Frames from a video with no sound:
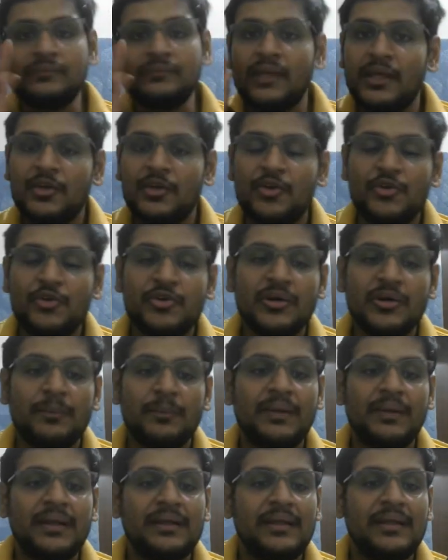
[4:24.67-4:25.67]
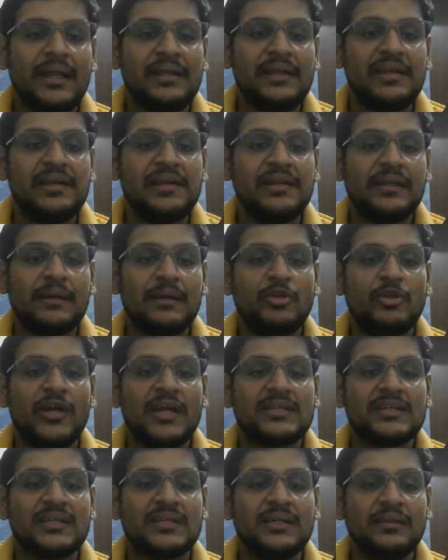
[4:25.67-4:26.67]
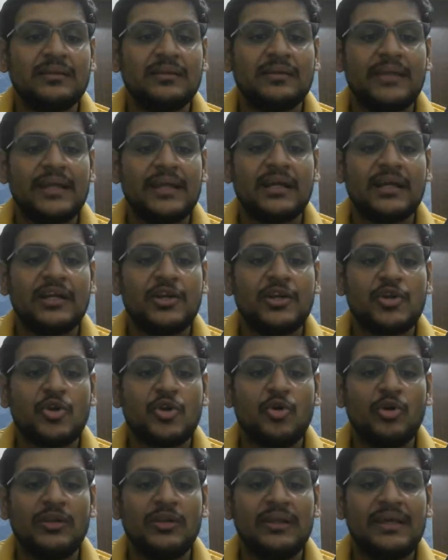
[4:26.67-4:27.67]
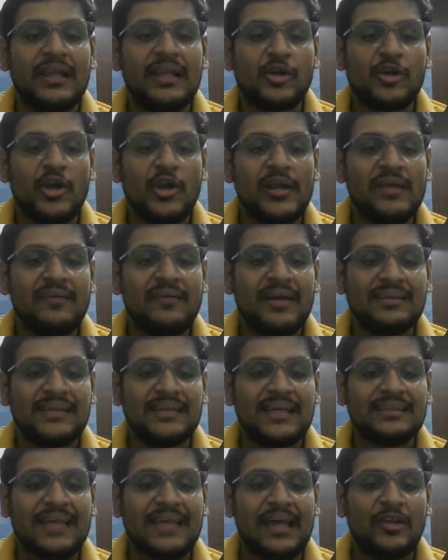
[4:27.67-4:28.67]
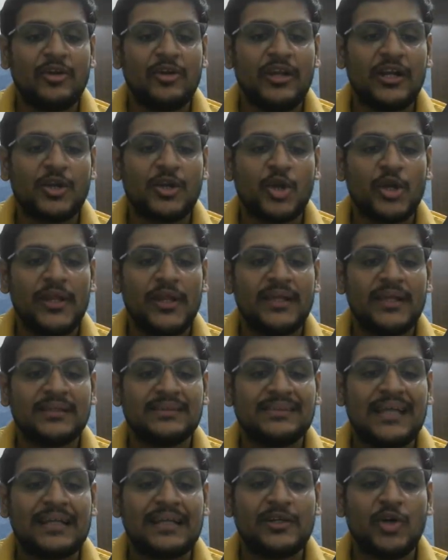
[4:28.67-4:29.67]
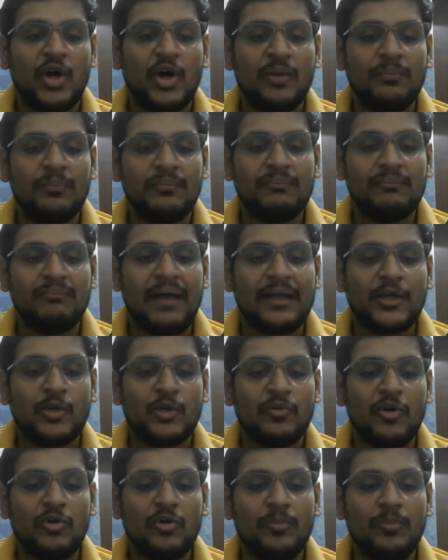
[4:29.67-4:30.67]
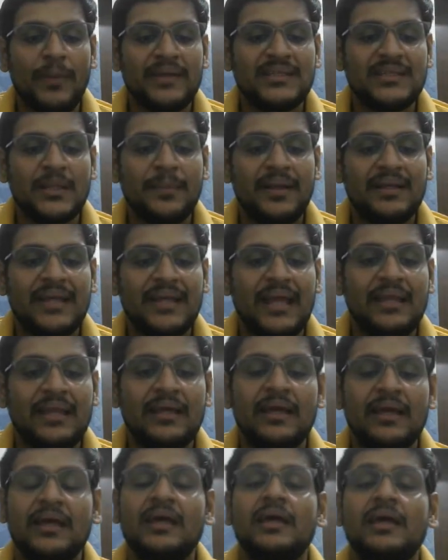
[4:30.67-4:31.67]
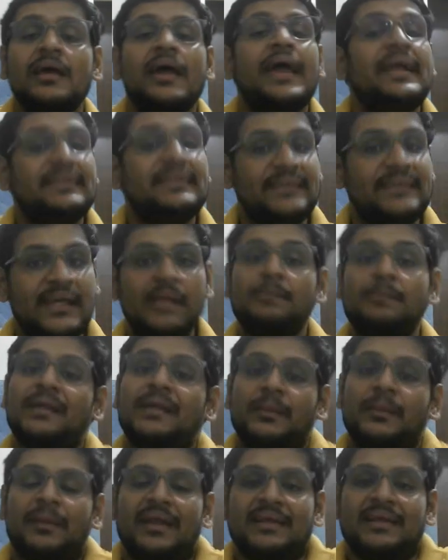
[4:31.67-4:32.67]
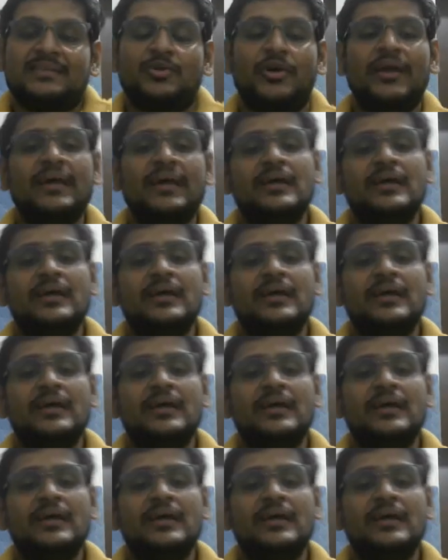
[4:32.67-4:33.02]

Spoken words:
you need to complete, then digital communication, then control electronic devices, analog electronics, satcom, microwave measurement, and engineering mathematics, okay.